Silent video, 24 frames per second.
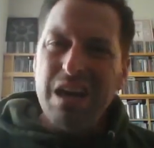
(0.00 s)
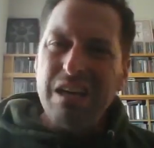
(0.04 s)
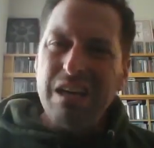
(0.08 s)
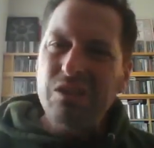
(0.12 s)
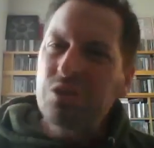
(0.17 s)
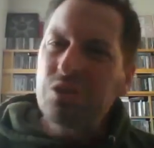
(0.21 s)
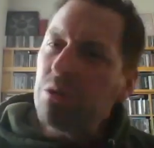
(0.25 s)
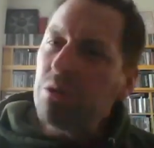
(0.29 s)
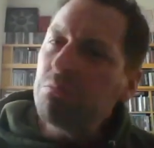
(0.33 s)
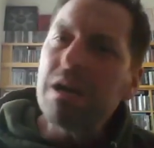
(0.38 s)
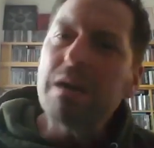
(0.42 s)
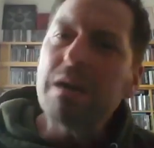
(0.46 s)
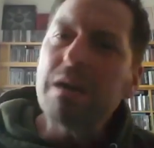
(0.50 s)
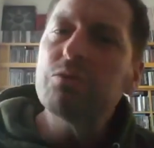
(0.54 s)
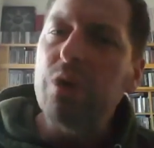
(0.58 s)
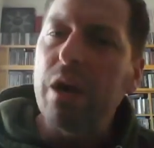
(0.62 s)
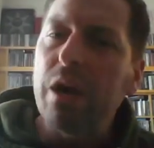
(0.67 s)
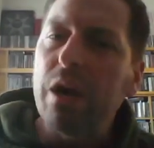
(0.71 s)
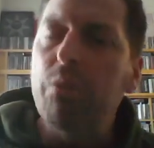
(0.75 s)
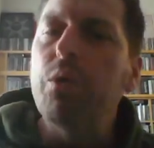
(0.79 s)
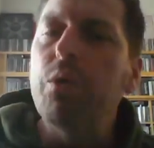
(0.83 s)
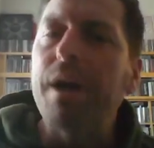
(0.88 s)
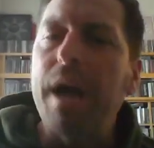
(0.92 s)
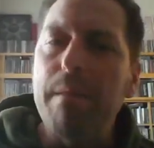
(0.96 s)
And sometimes
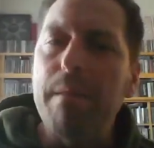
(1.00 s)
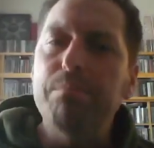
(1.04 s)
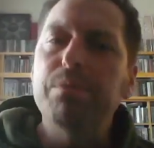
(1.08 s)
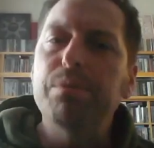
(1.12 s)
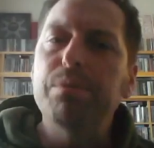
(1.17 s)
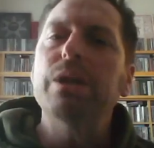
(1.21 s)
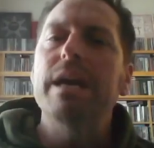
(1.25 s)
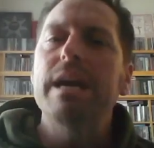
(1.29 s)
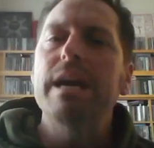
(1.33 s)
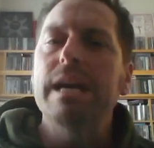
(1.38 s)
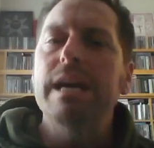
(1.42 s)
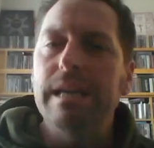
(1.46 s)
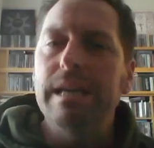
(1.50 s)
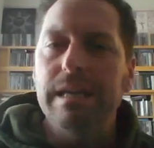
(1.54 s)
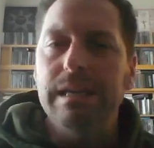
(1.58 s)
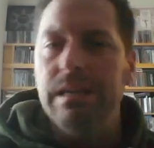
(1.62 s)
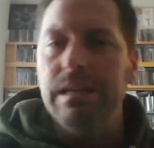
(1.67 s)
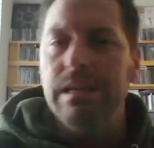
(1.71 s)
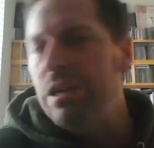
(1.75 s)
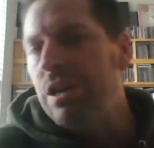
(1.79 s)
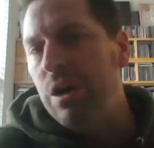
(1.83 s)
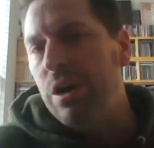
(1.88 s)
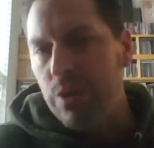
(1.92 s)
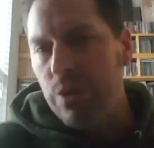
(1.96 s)
like when I play,
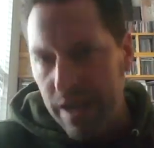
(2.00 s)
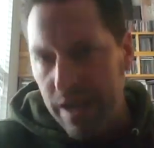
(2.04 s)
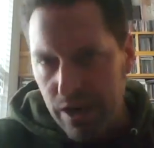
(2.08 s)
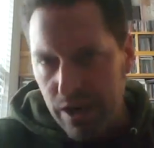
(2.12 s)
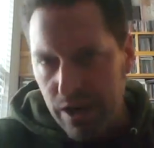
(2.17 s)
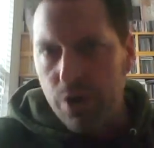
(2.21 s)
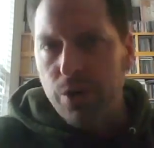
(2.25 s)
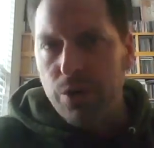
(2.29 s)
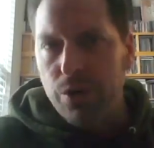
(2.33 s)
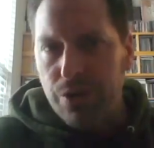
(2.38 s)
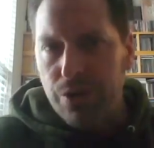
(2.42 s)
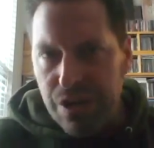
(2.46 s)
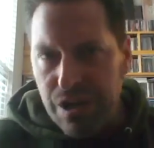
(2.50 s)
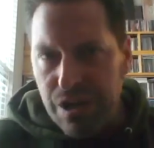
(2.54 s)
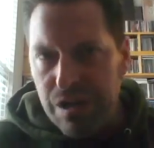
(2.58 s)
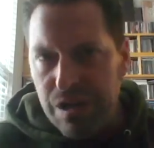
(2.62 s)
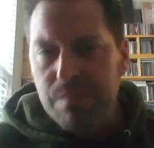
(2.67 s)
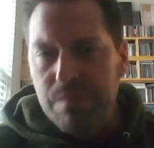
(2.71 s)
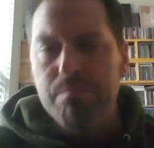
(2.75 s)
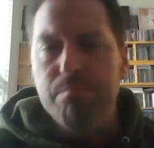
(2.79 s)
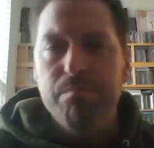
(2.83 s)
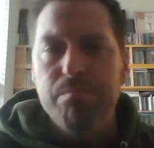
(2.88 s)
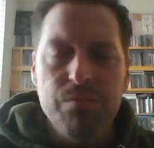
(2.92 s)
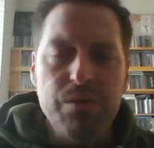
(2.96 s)
like
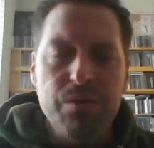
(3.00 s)
early,